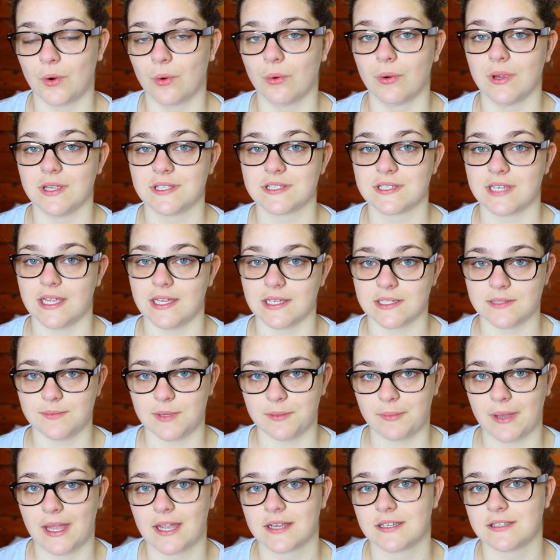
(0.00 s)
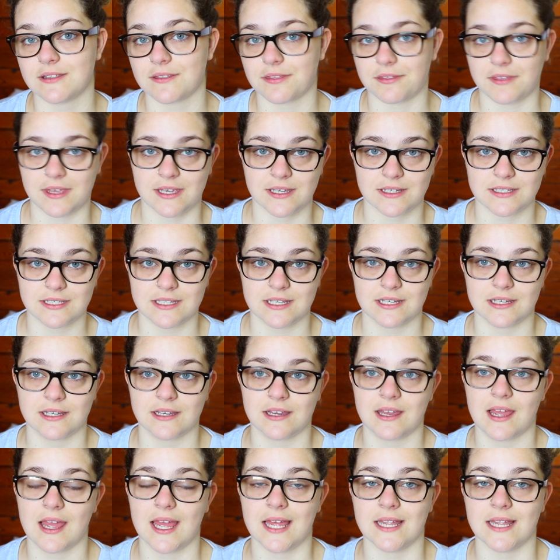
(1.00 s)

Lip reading: always takes me back to theatre